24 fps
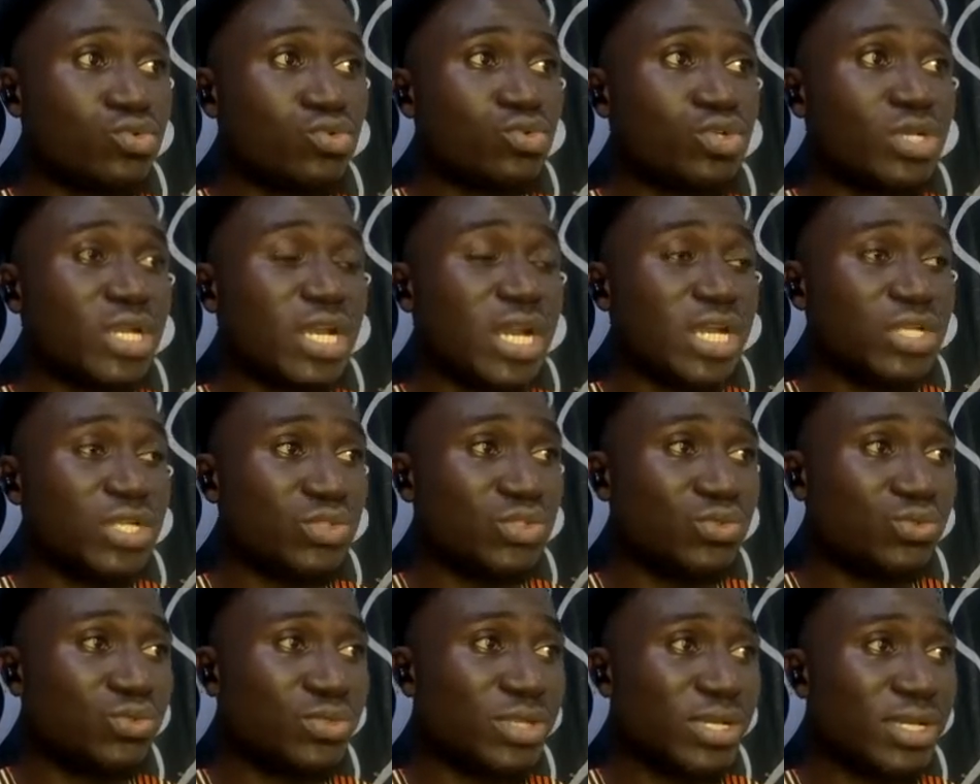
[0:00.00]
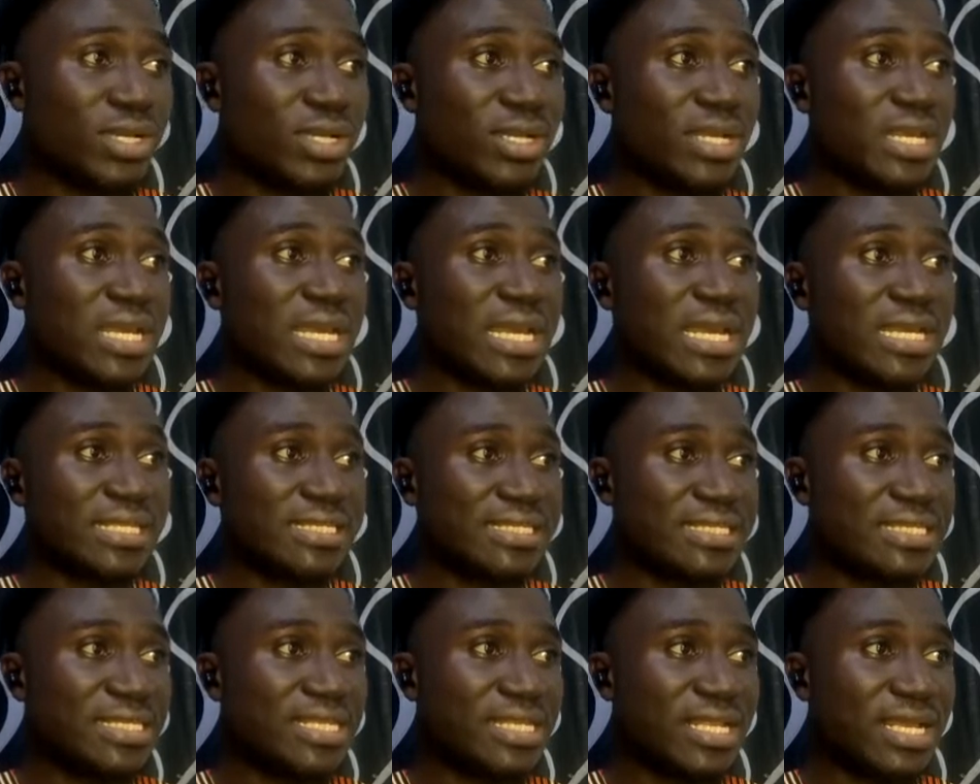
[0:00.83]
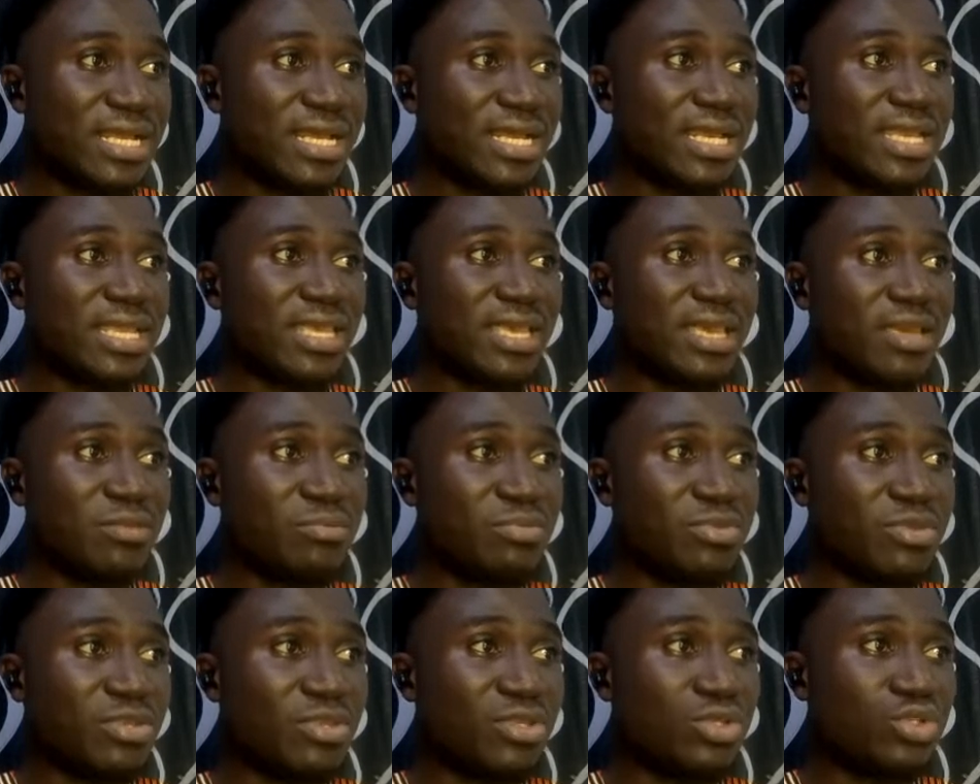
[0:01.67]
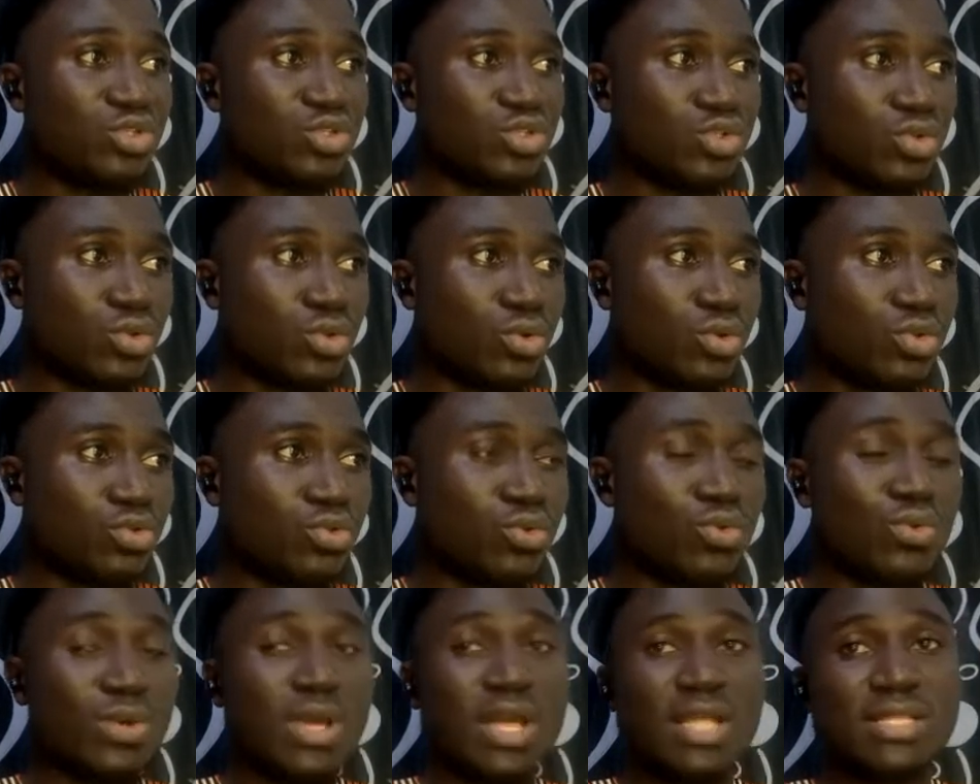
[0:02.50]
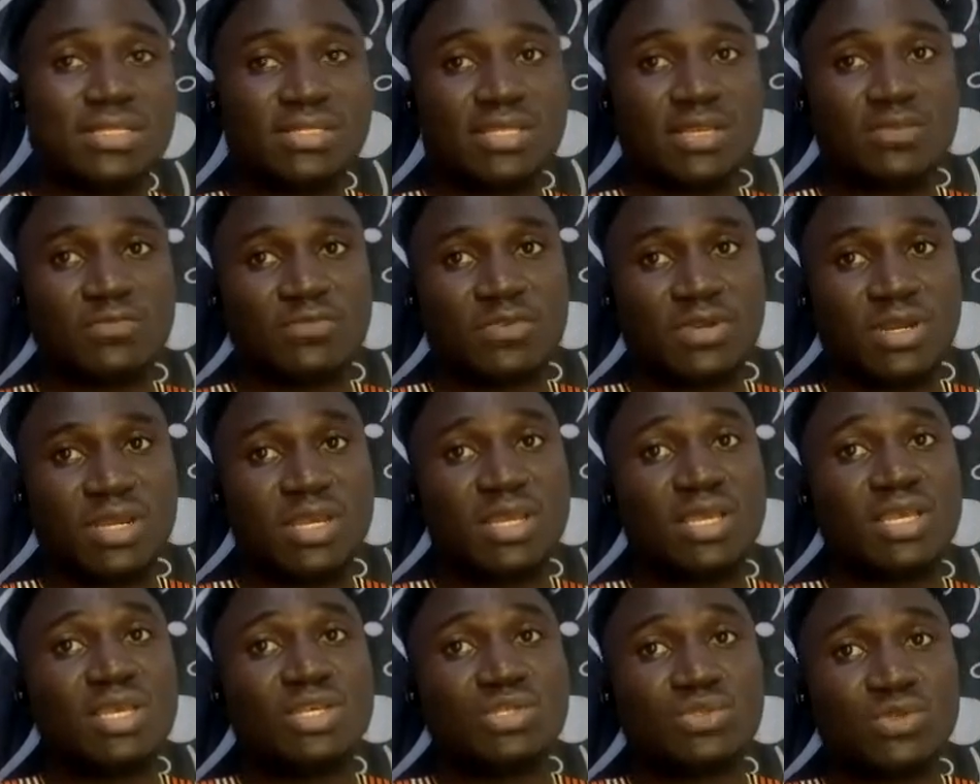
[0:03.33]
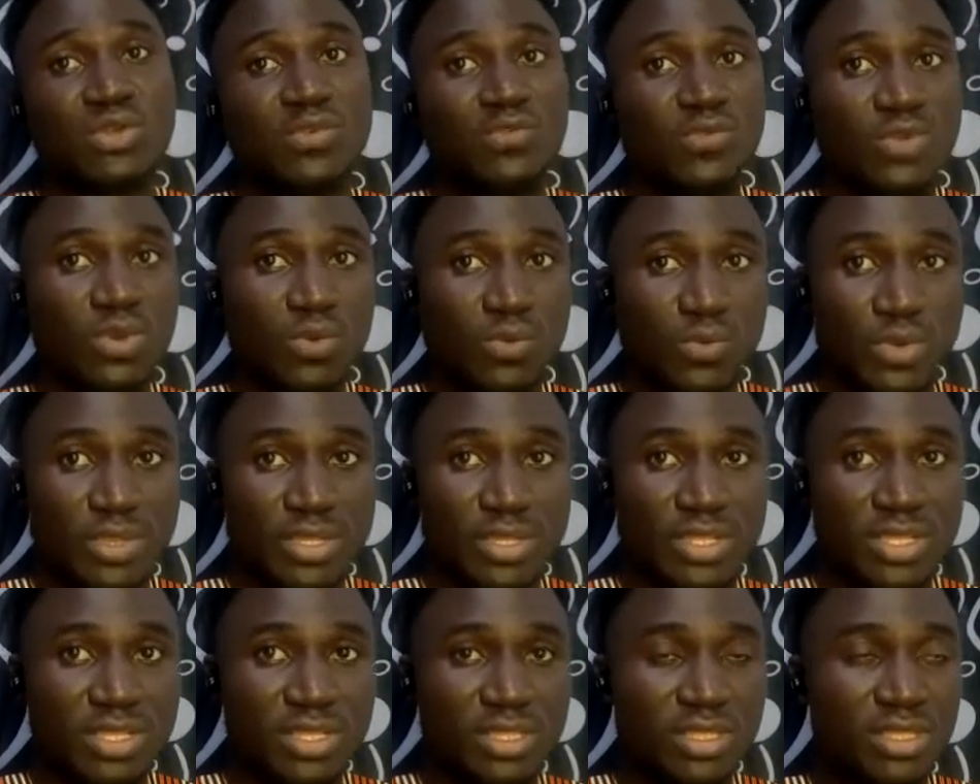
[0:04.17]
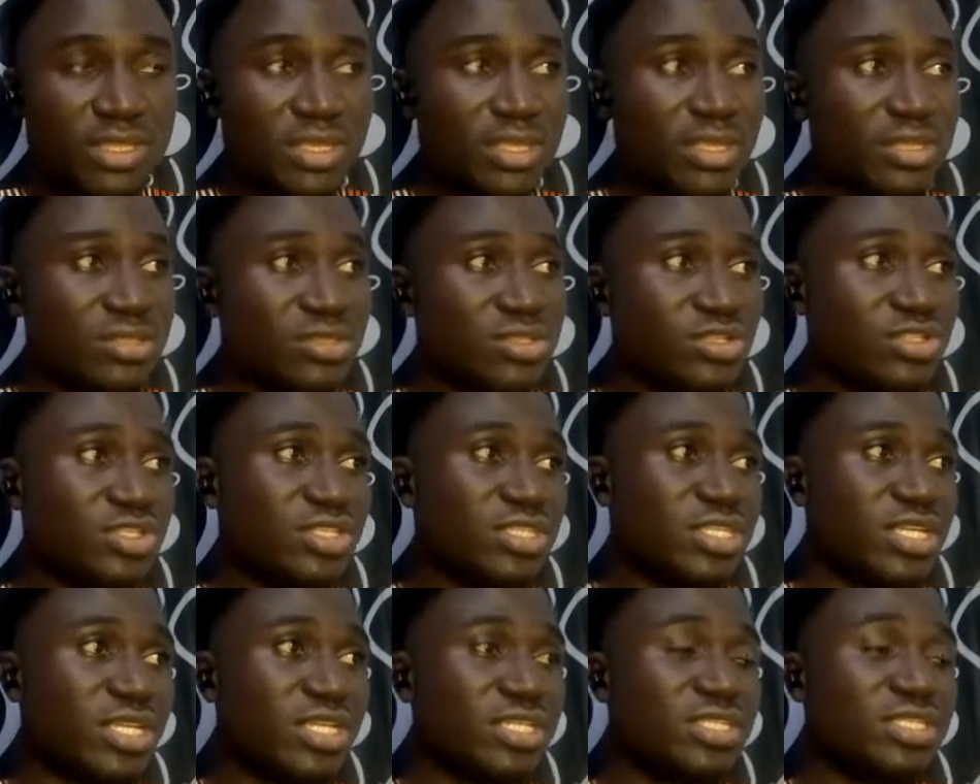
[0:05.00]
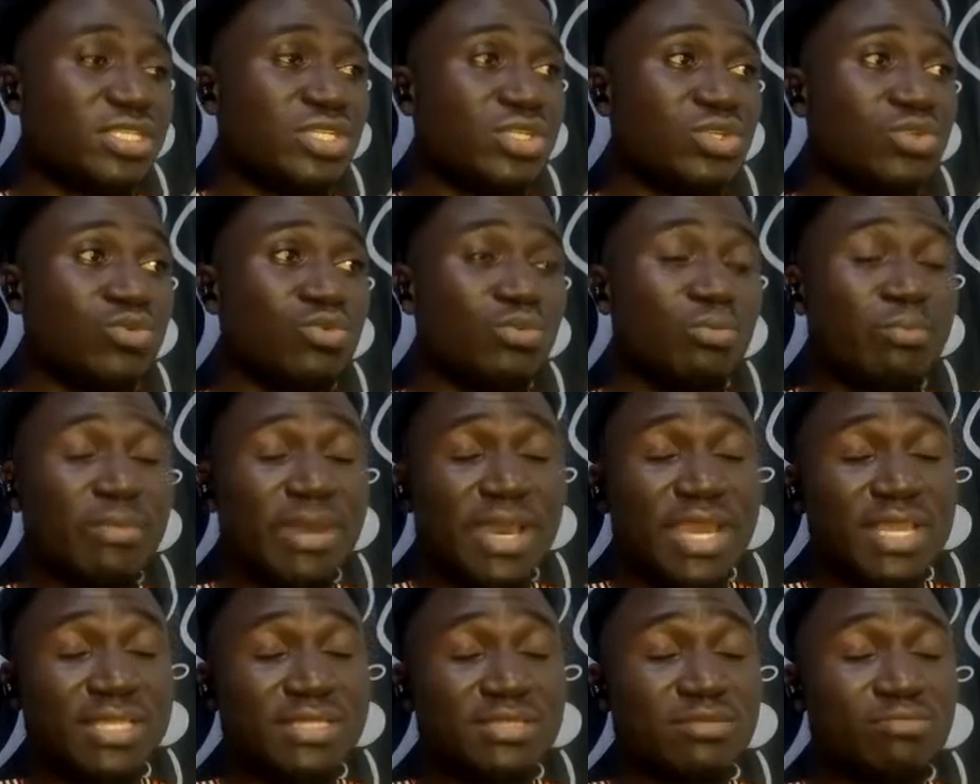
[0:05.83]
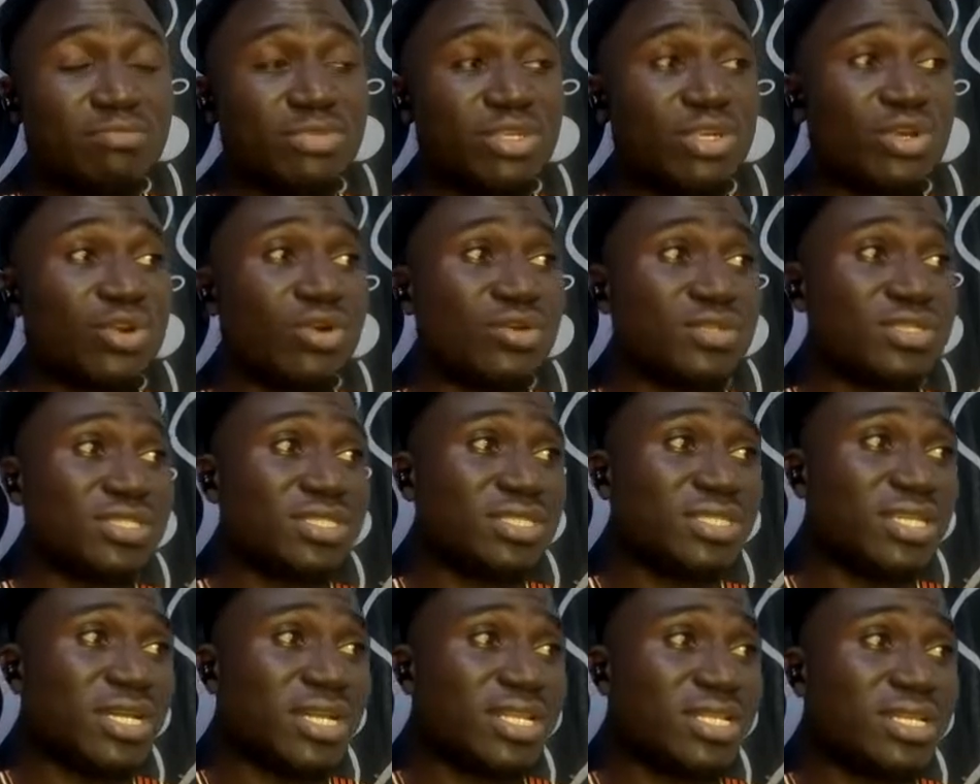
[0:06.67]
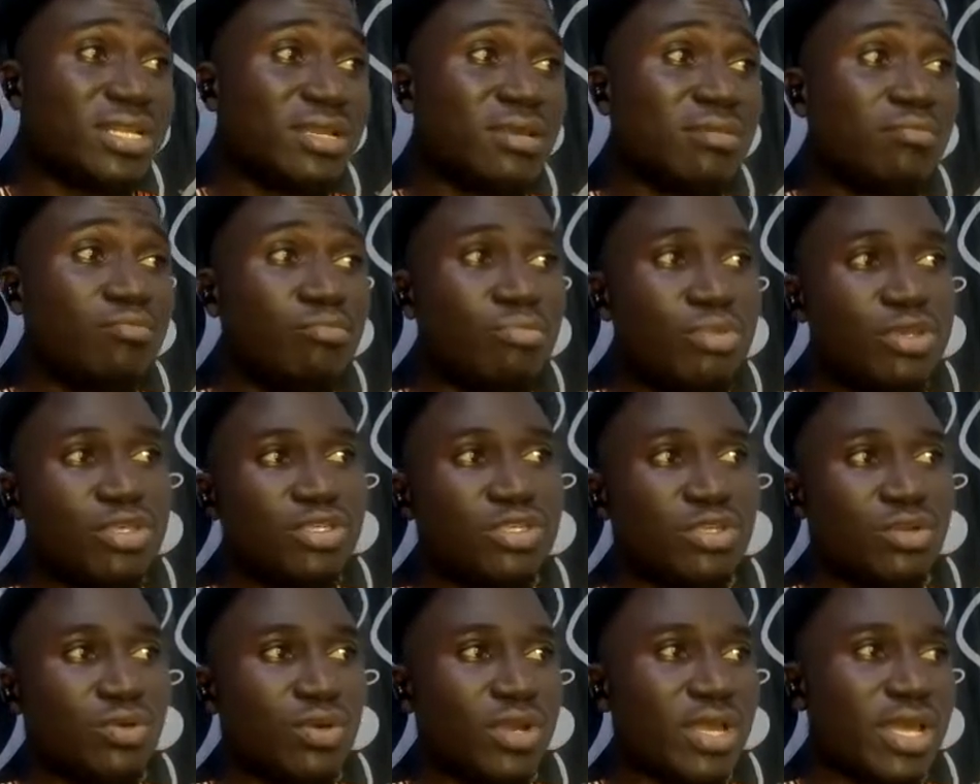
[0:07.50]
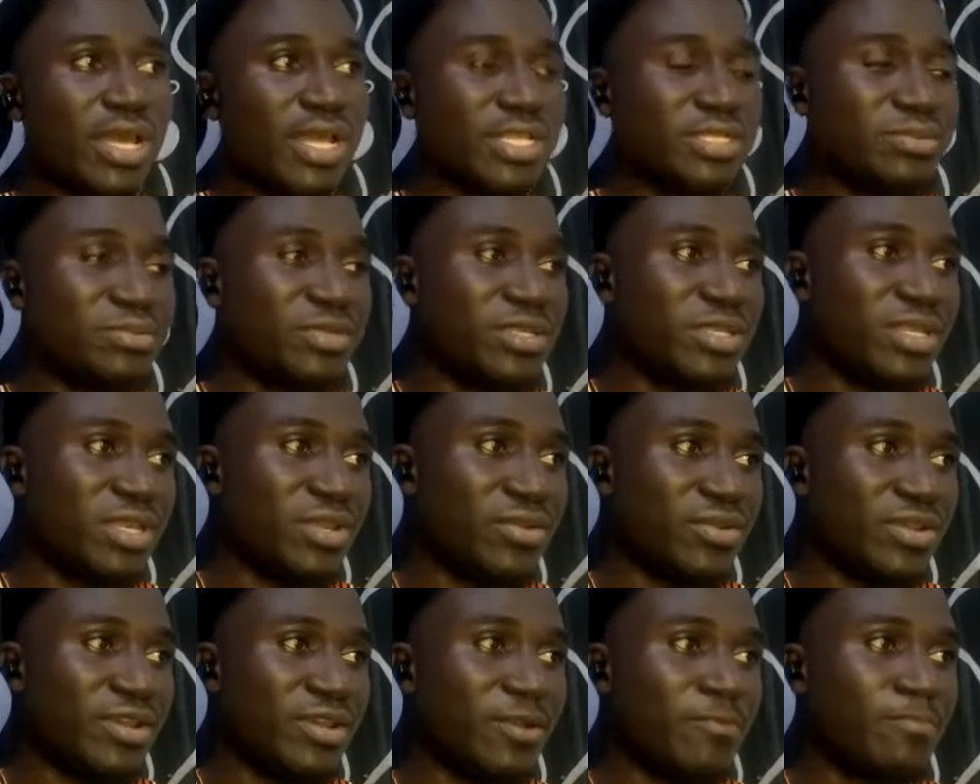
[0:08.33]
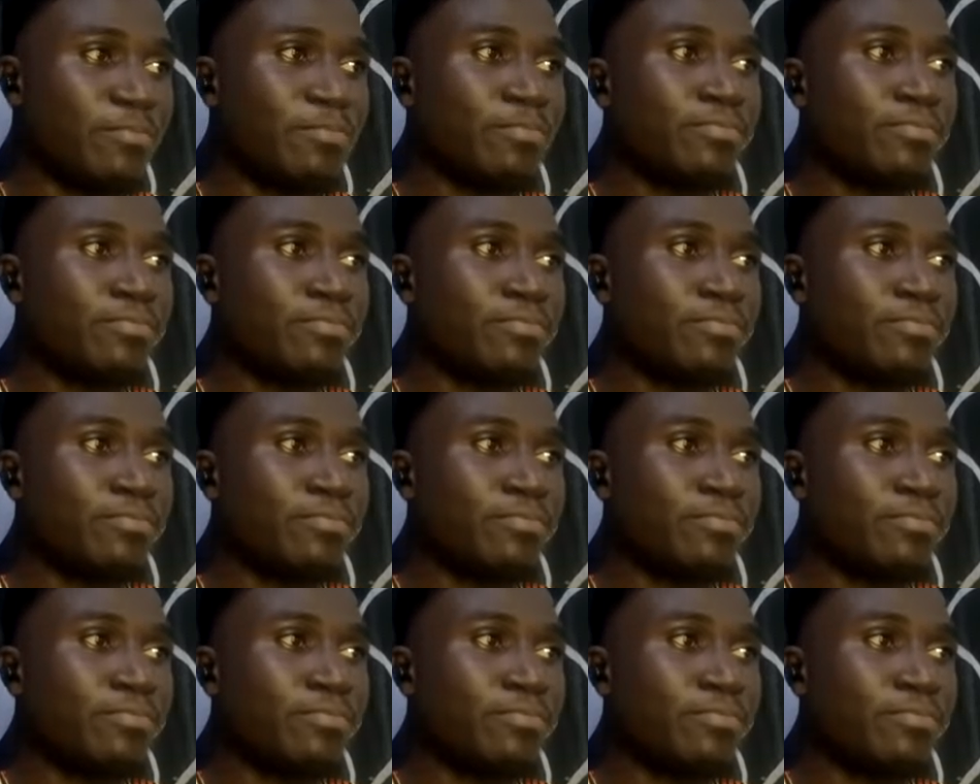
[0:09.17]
Kaduna, Katsina, Kebbi, Sokoto, and Zamfara. So if you're within the states, you might be considered based on catchment area.